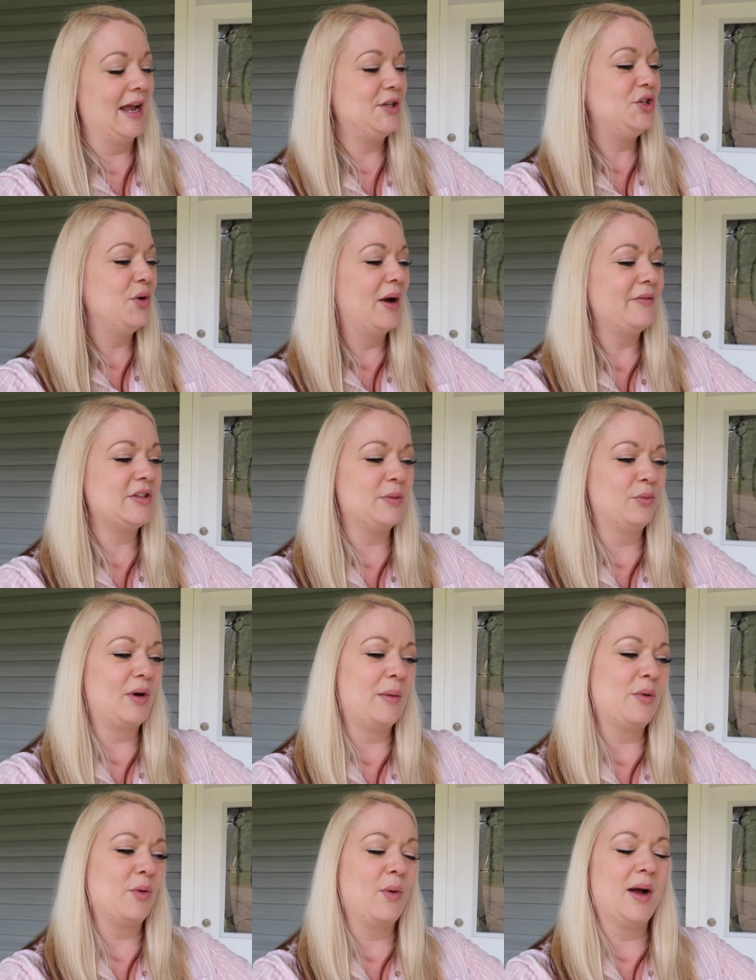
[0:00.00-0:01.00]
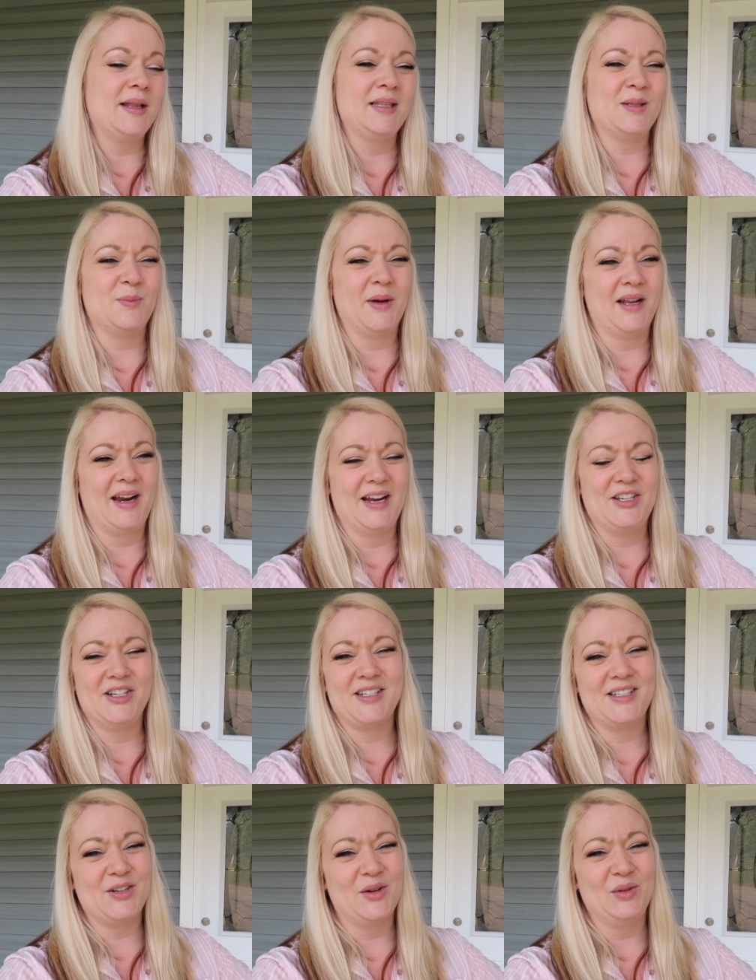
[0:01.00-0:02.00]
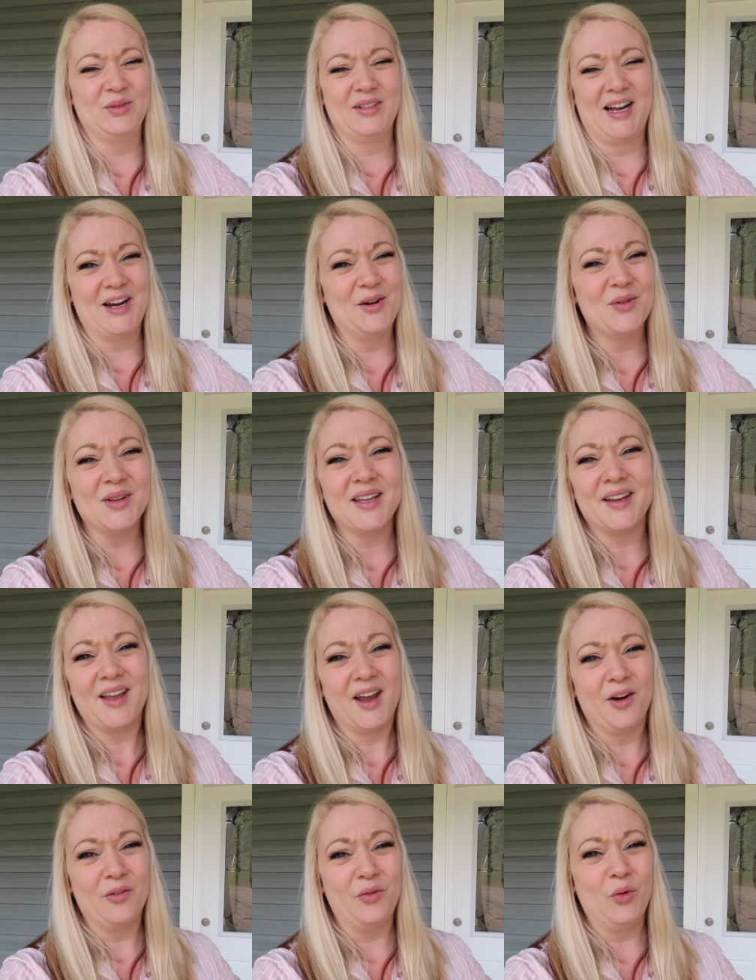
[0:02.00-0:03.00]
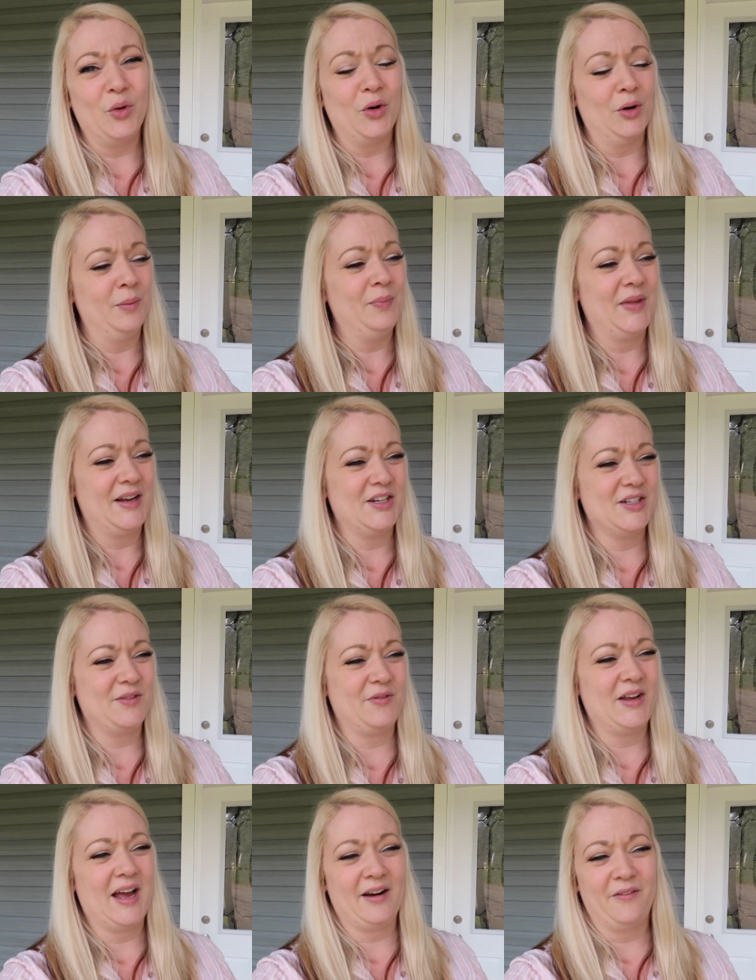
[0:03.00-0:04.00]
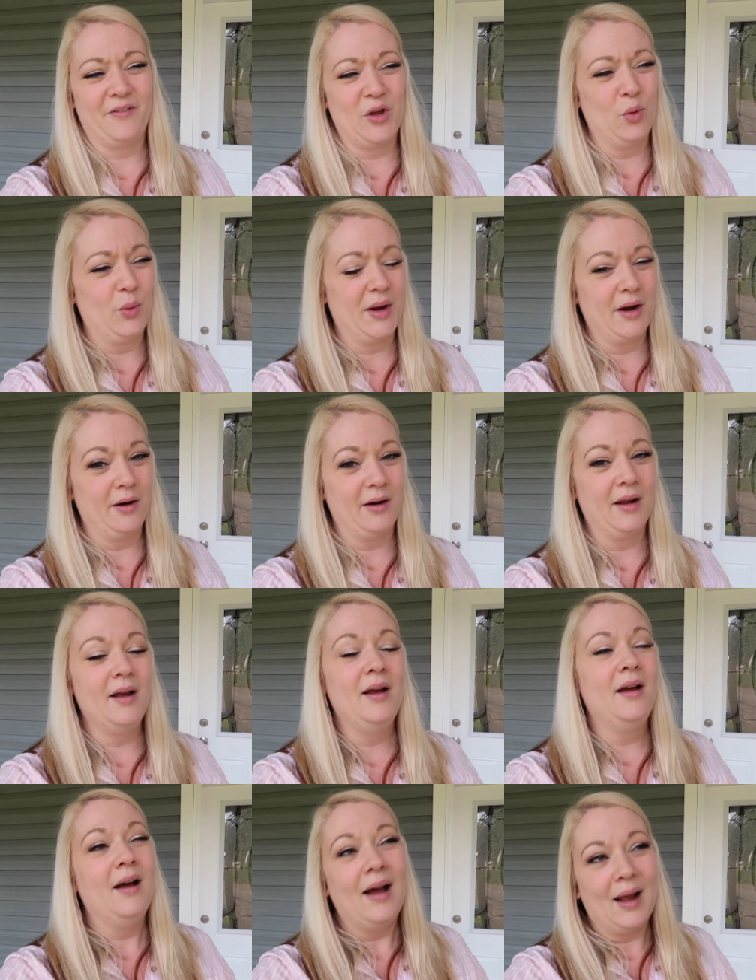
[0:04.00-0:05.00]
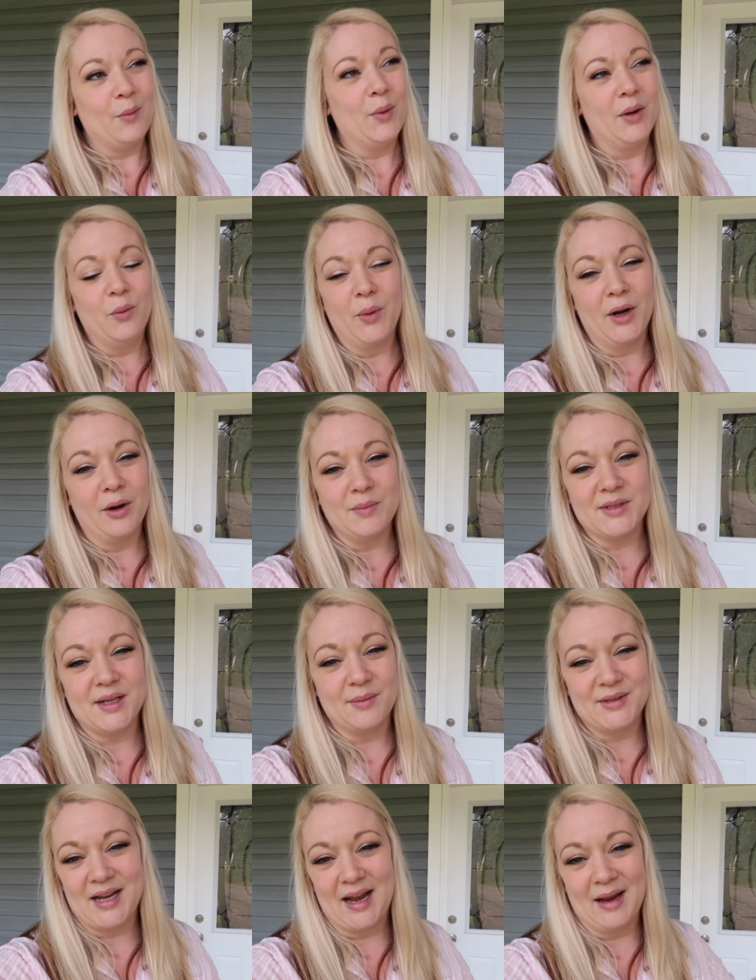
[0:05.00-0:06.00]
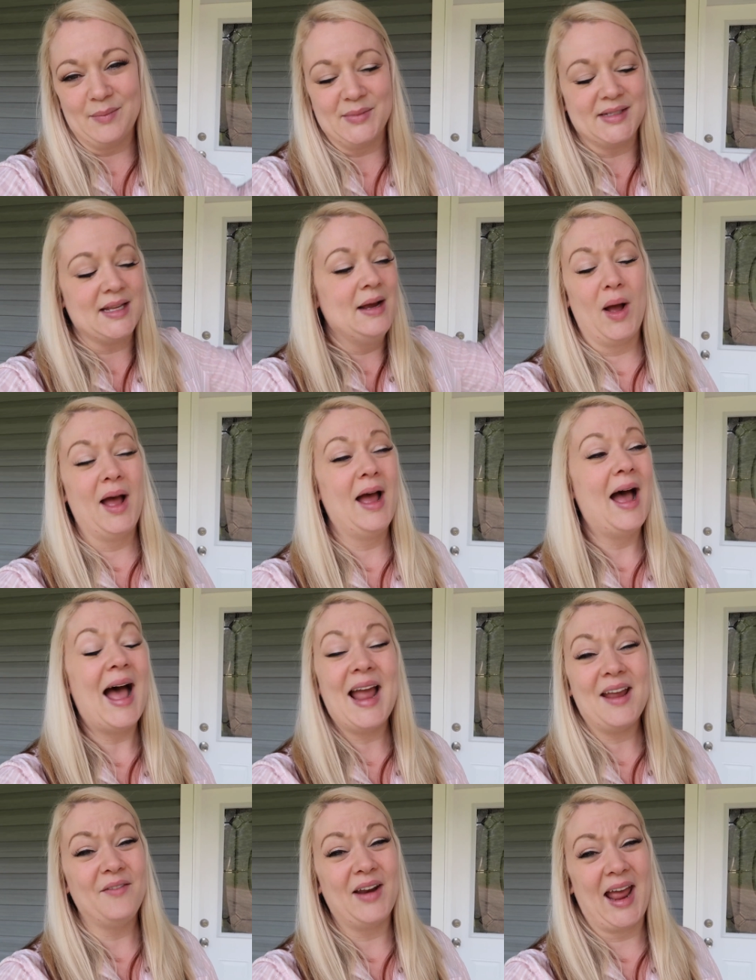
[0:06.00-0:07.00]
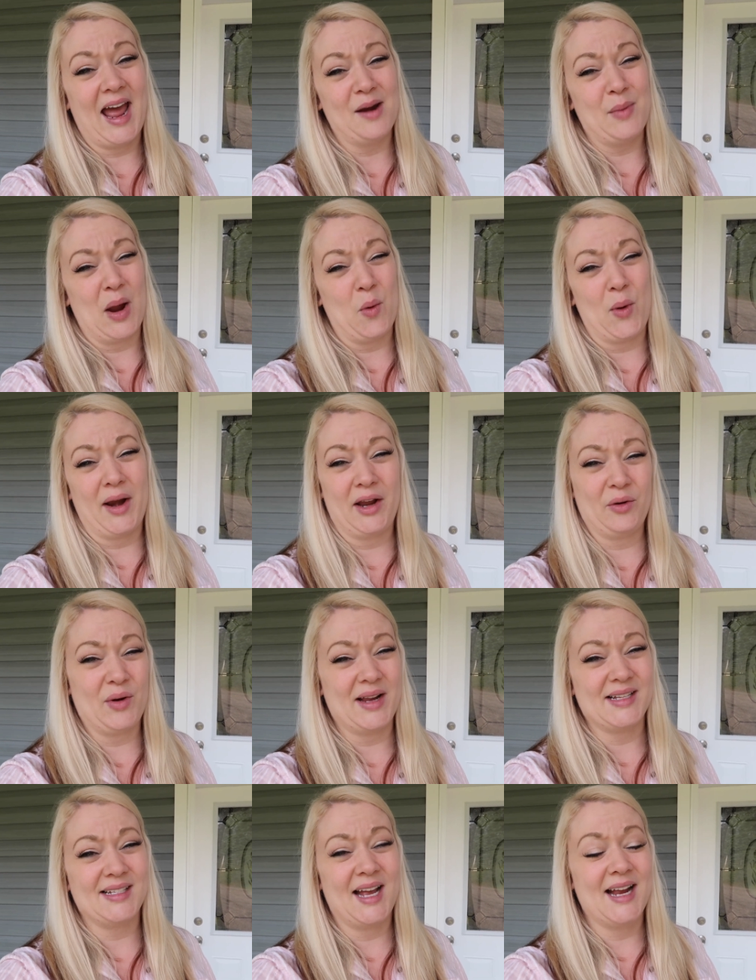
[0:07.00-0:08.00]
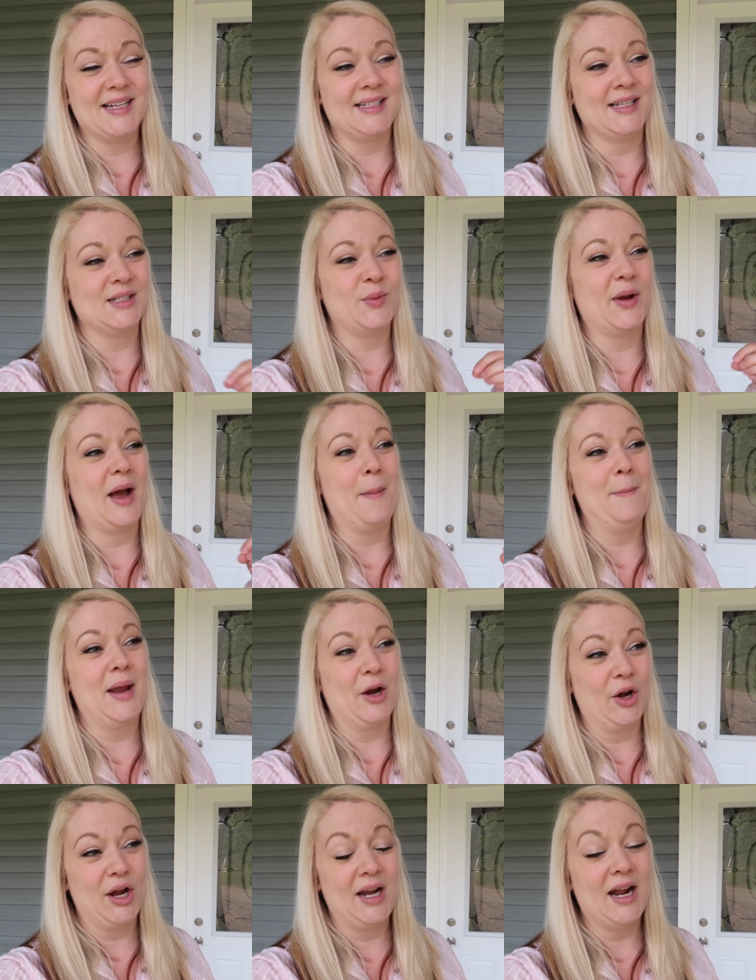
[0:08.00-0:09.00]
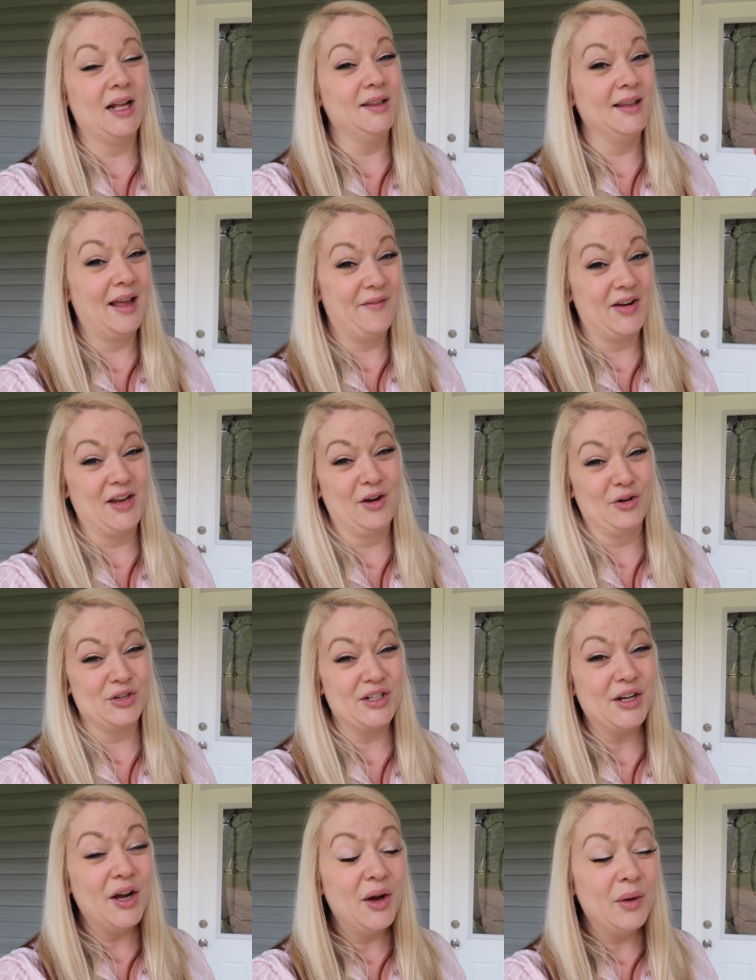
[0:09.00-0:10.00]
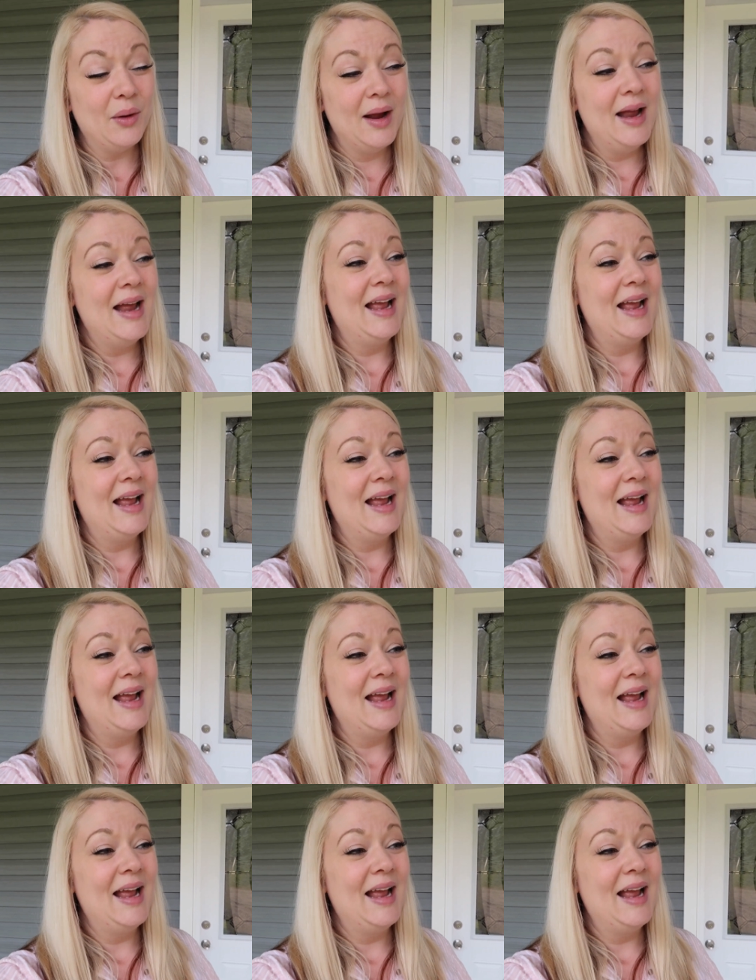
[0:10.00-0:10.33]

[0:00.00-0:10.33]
I do have some rubber ones, but I just don't really care for them. They just kind of feel weird. I will wear them sometimes. I haven't had my wedding ring size since we got married 11 years ago,